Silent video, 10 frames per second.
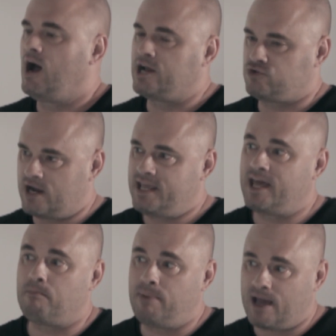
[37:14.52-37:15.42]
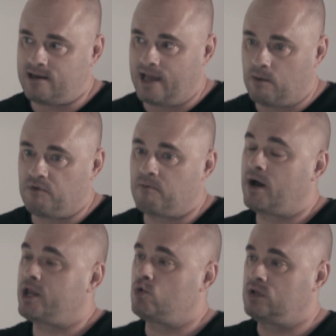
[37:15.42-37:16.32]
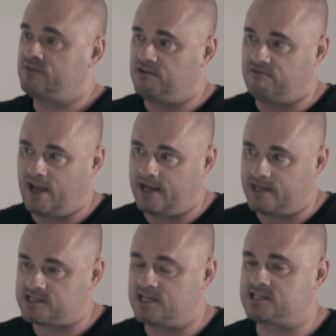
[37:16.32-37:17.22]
I tried to get a bet down with a buddy who lived in Vegas. He